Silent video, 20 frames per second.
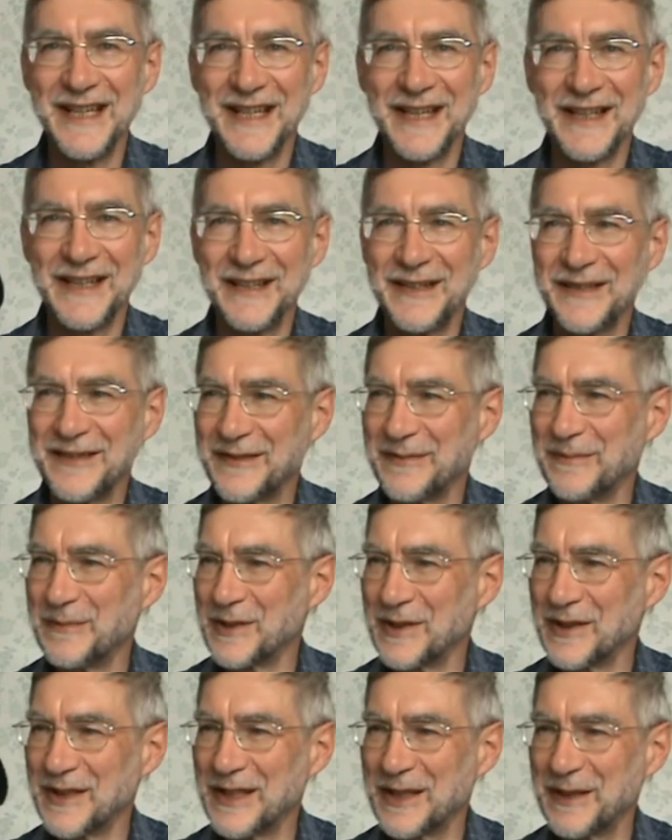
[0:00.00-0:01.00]
and
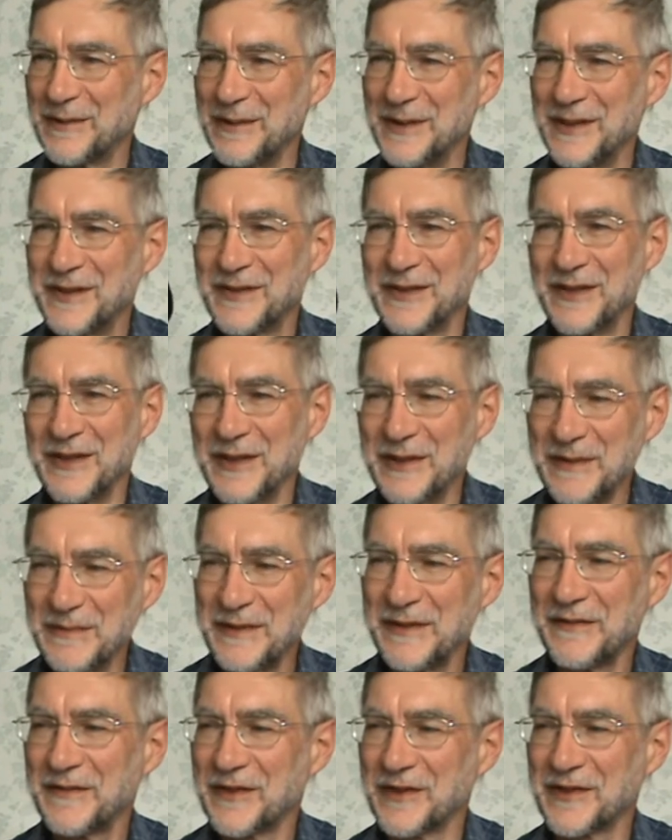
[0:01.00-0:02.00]
what liquids do,
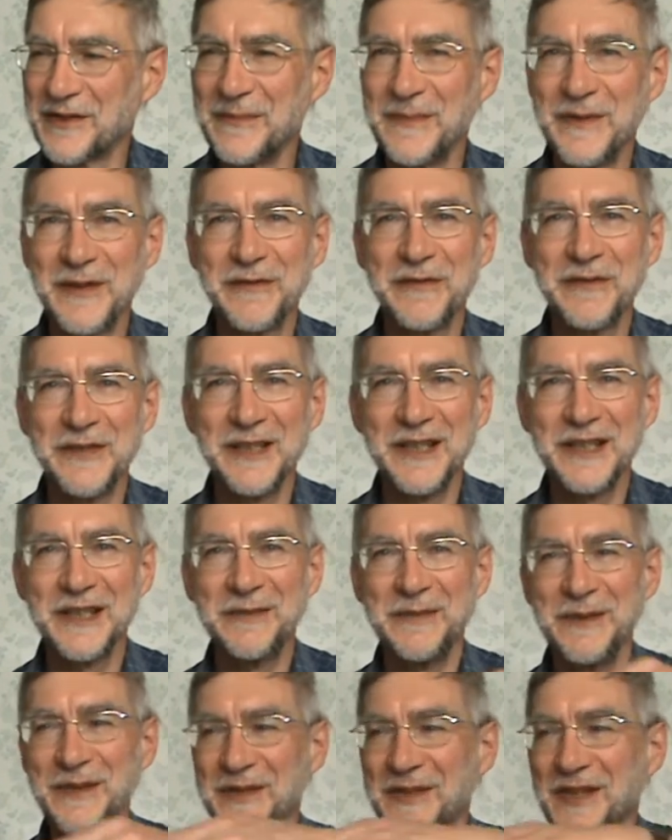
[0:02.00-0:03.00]
we've got some different
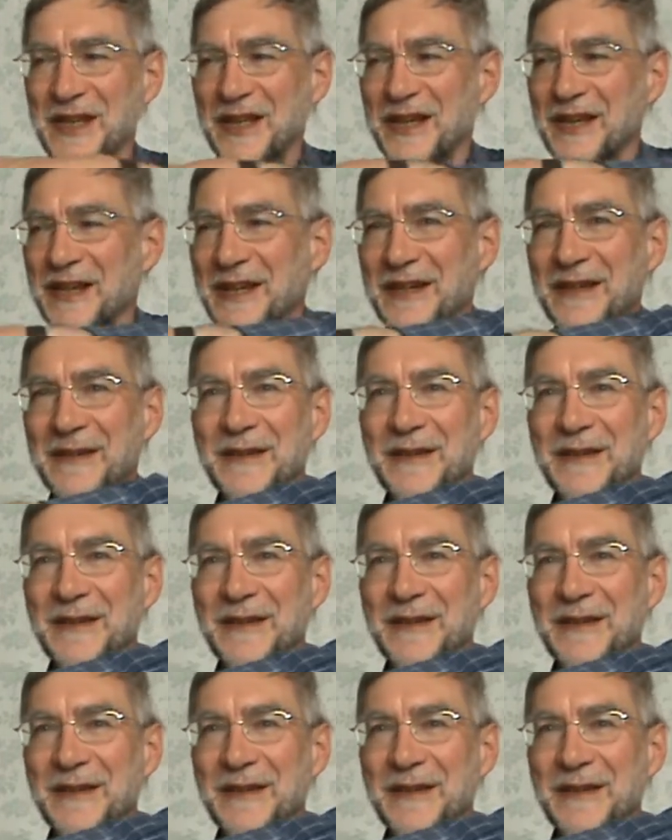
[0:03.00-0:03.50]
liquids here.